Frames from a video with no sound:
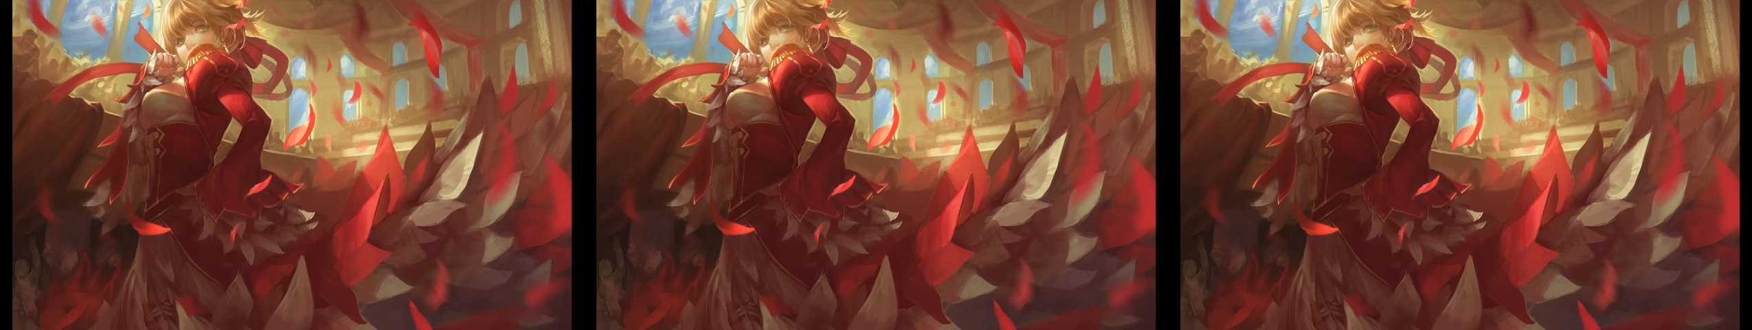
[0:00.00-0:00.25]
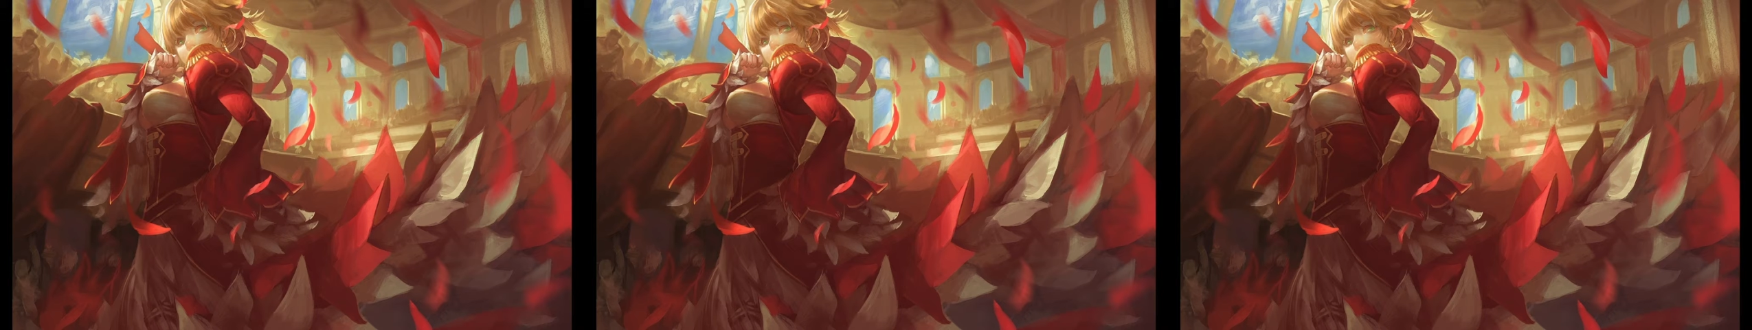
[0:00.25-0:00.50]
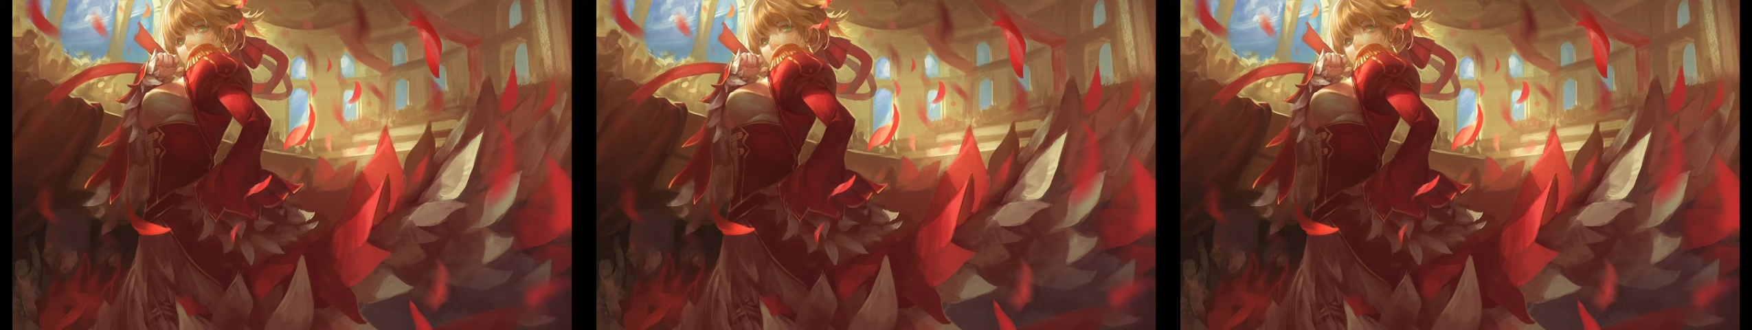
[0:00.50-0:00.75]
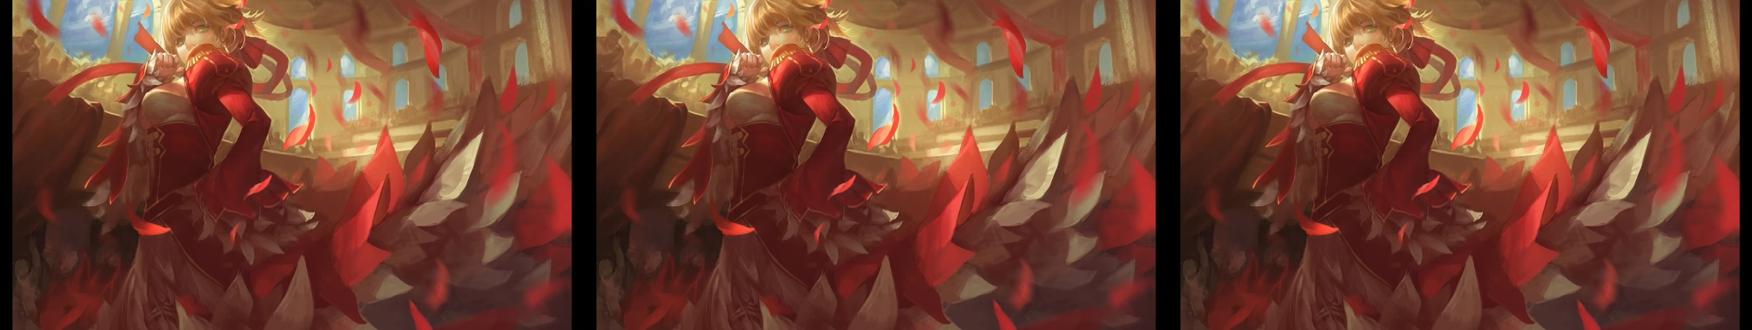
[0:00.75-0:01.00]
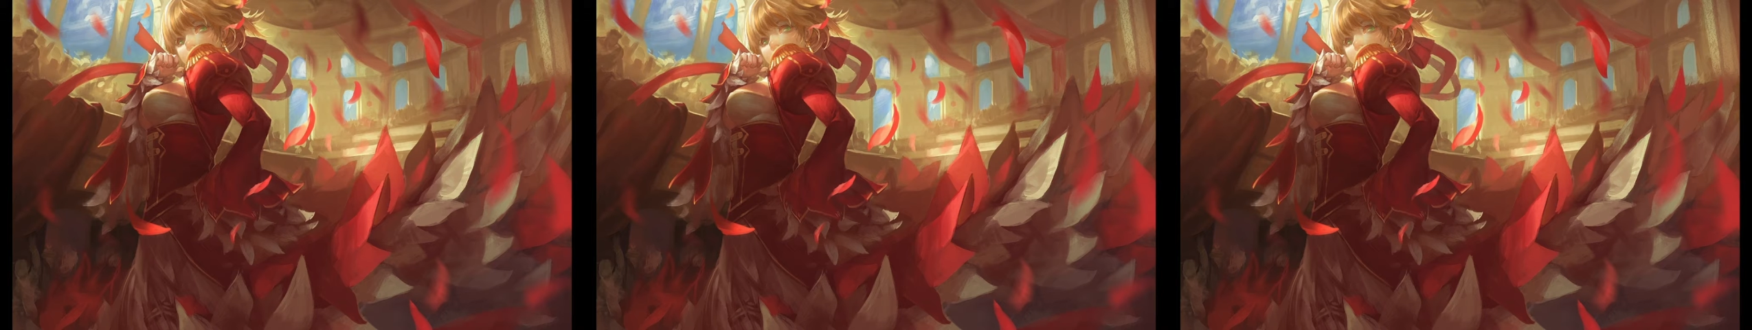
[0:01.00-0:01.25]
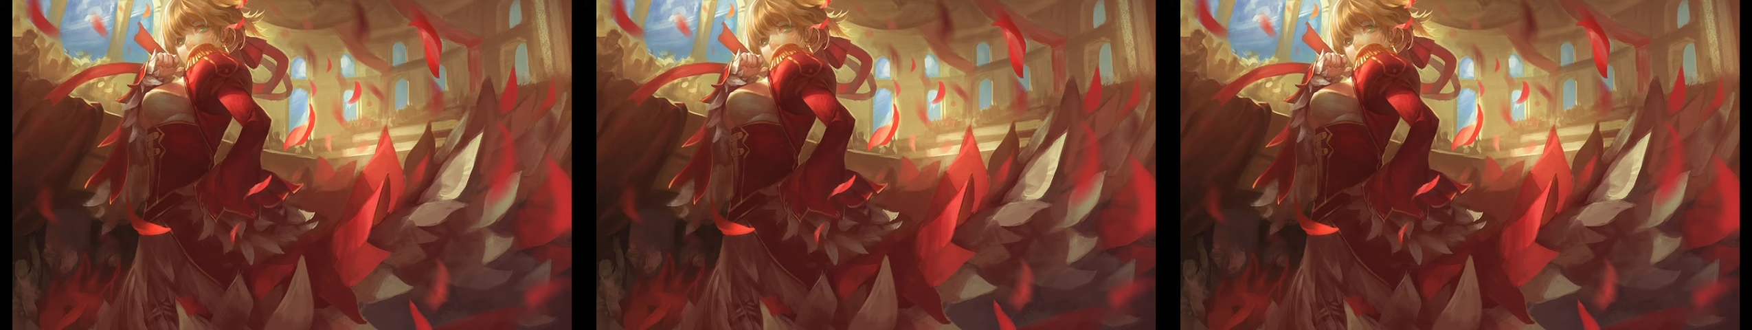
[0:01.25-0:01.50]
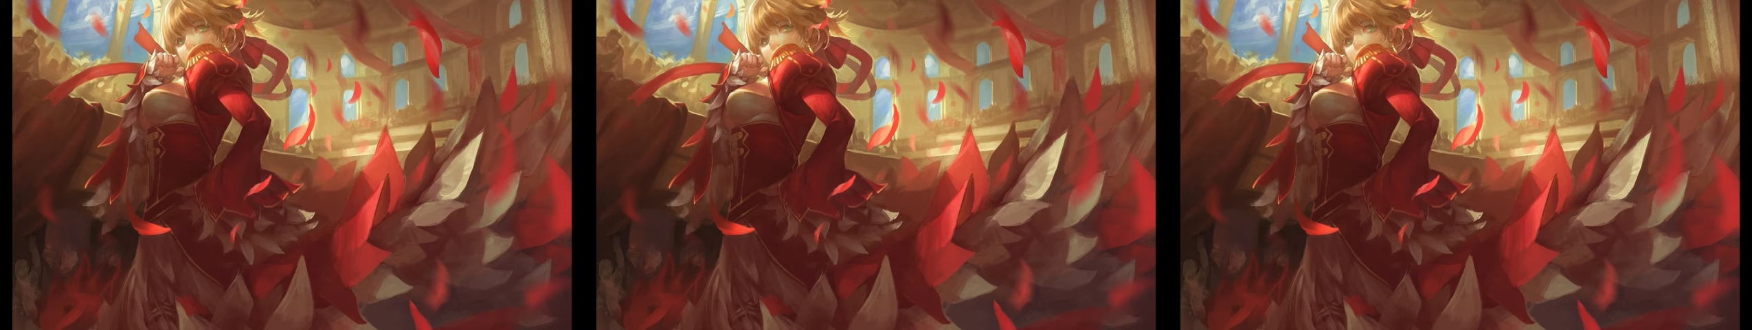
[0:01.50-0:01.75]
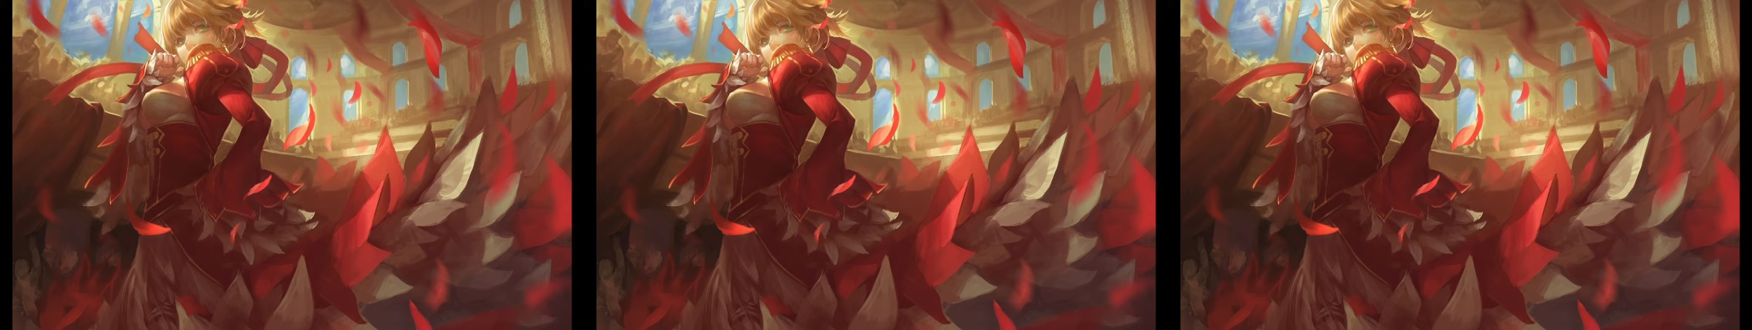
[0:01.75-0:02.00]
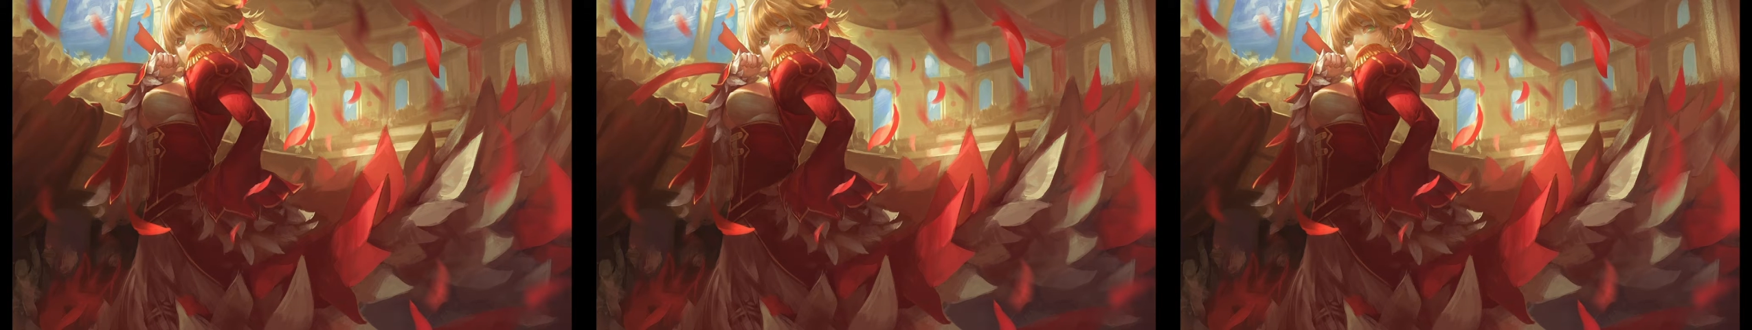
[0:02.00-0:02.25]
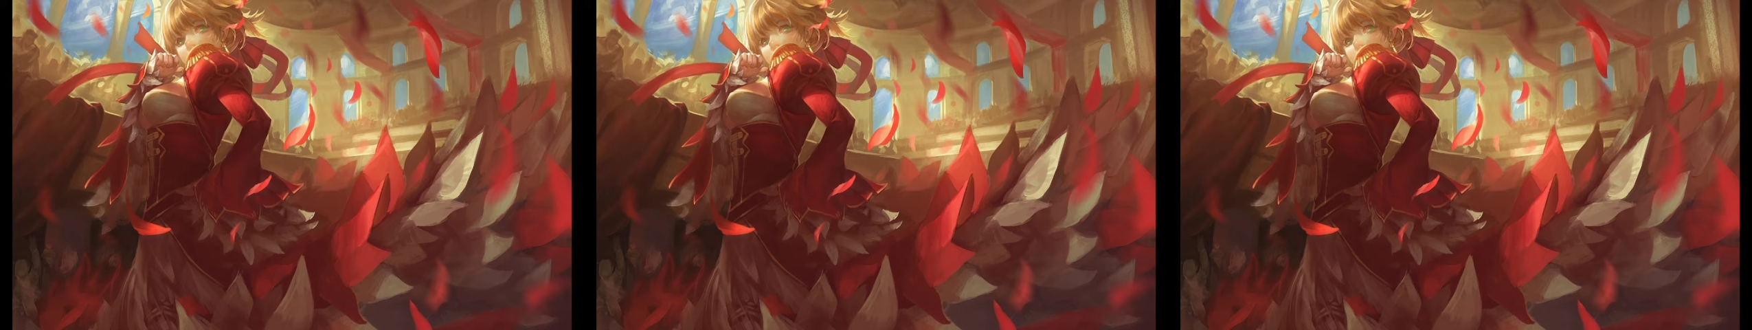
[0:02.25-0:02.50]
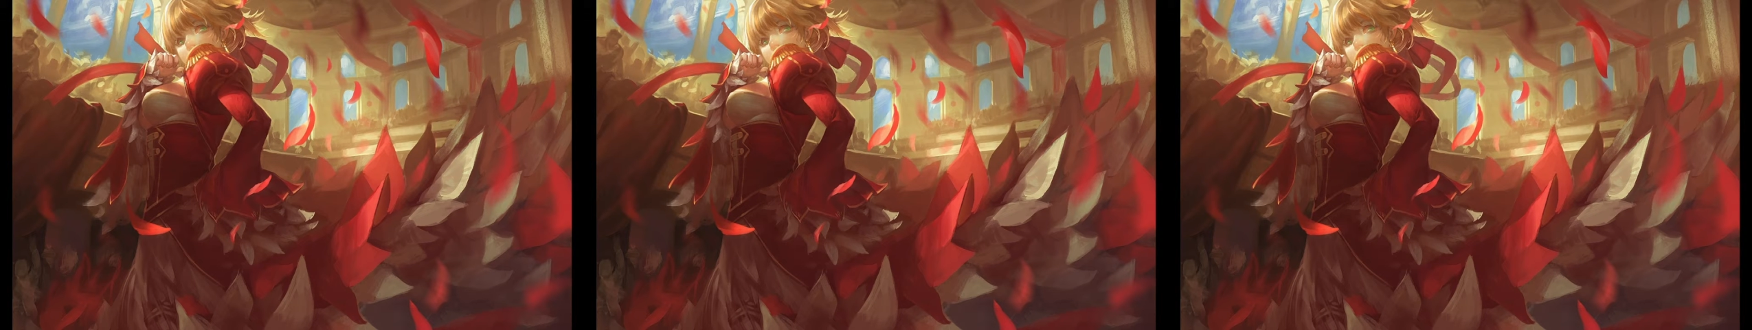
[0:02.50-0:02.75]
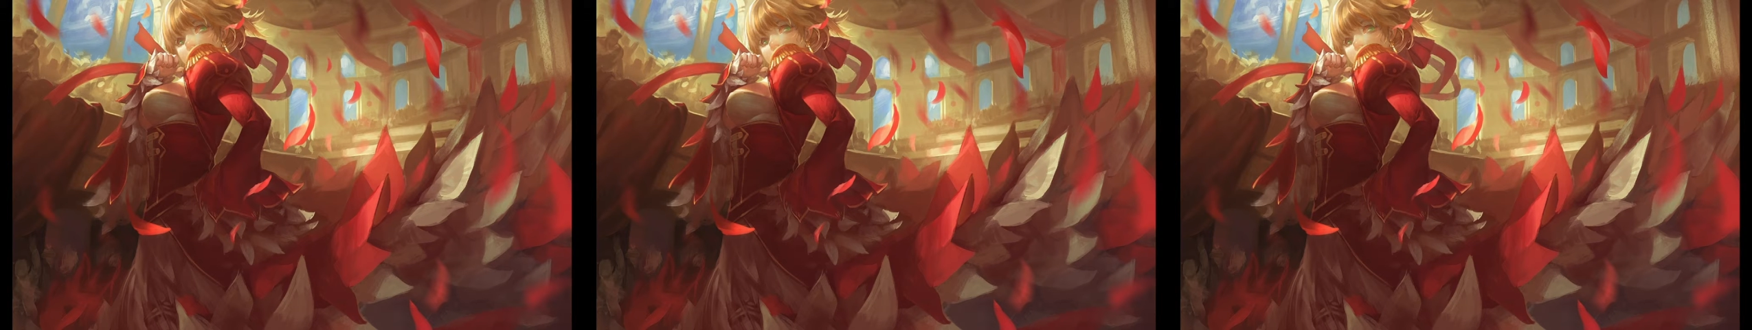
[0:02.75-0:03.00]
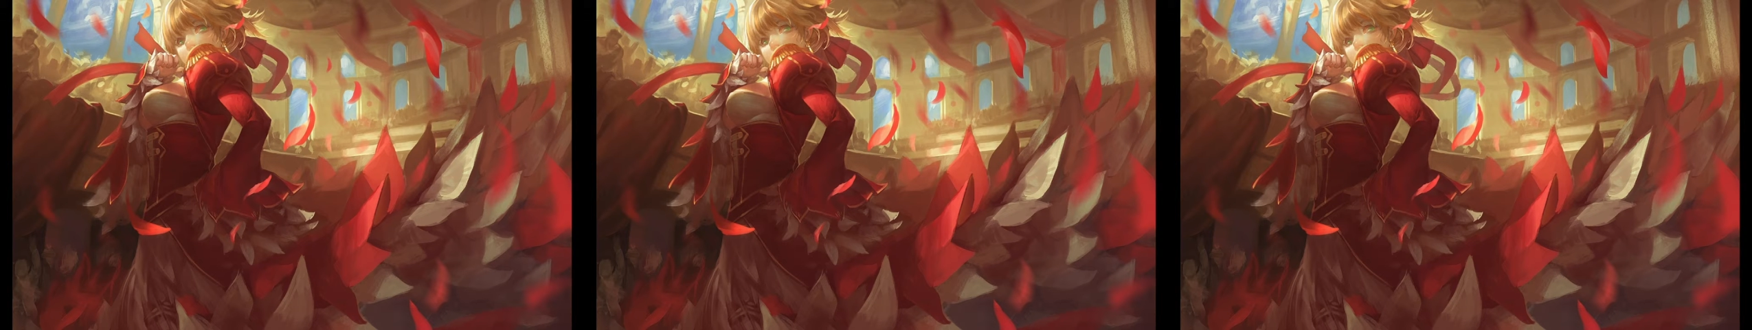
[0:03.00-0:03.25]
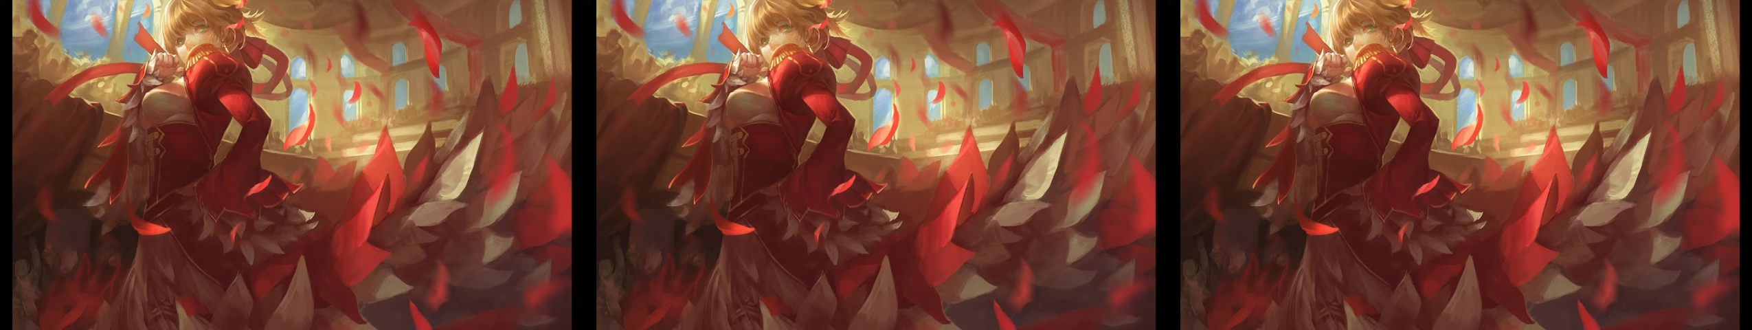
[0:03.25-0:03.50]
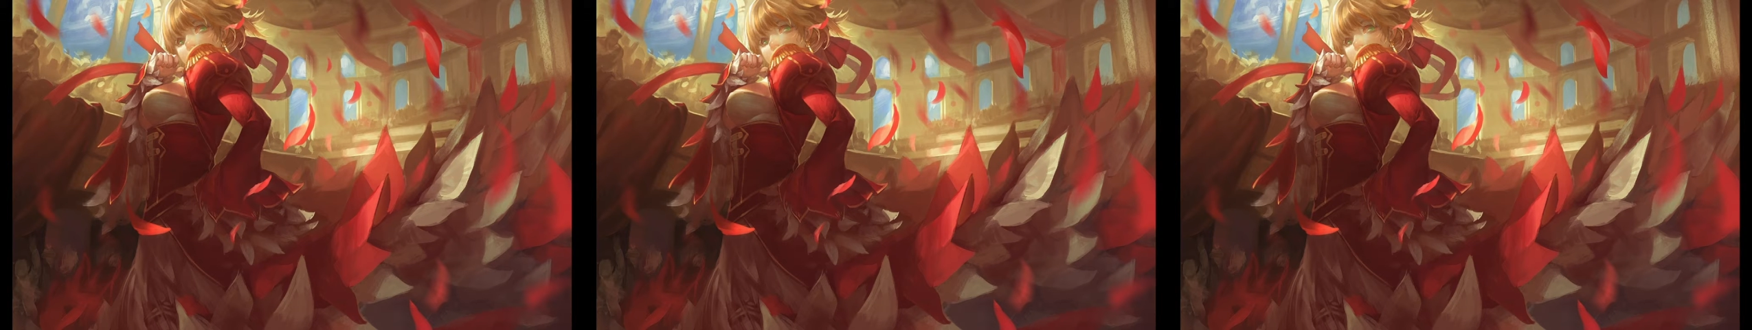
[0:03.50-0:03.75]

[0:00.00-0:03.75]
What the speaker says: No face is visible, so there are no lips to read.